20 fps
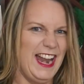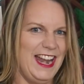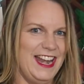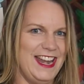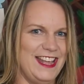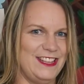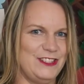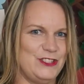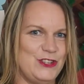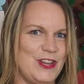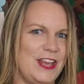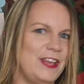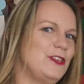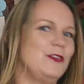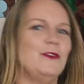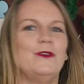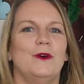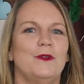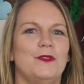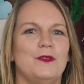Let's check
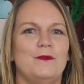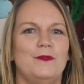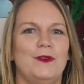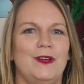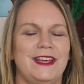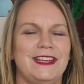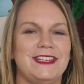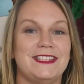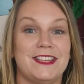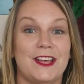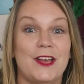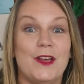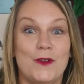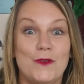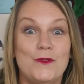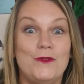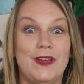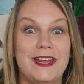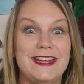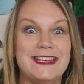you got them right.
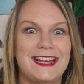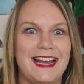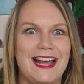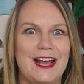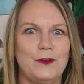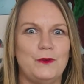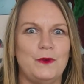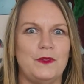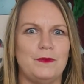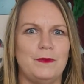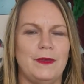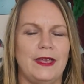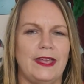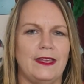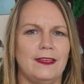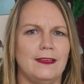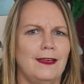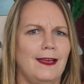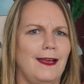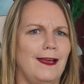Read aloud with
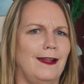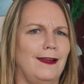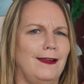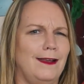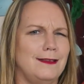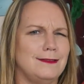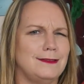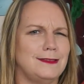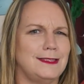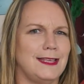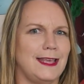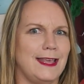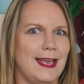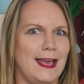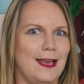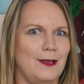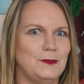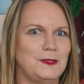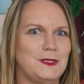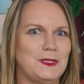me and let's see
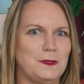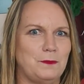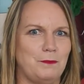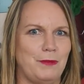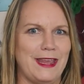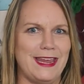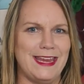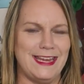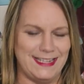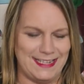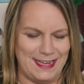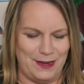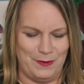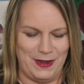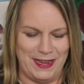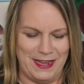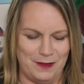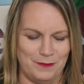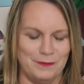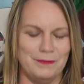how speedy
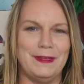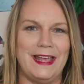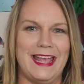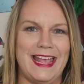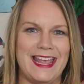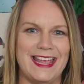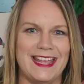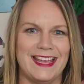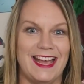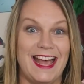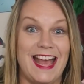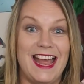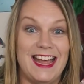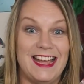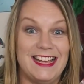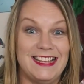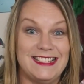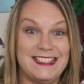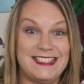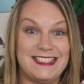we can be.
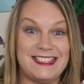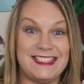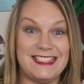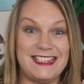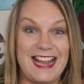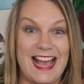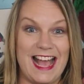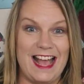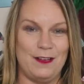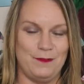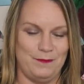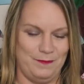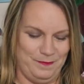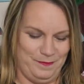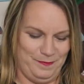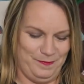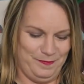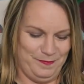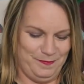Slam.